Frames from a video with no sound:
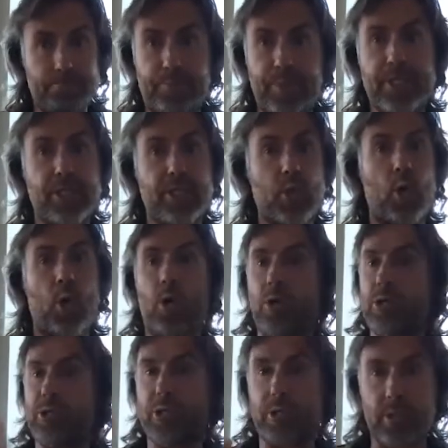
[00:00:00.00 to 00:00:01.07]

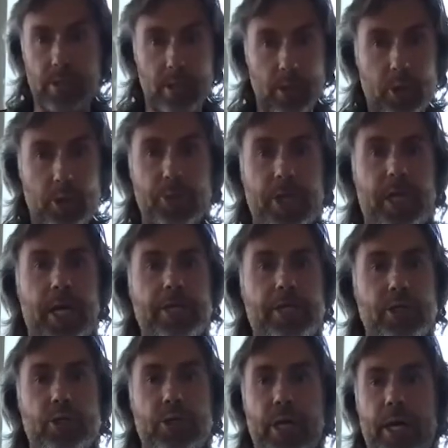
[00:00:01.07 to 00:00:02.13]
goals, communication
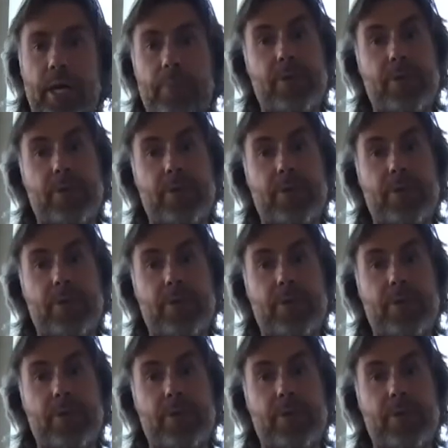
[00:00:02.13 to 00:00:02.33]
together,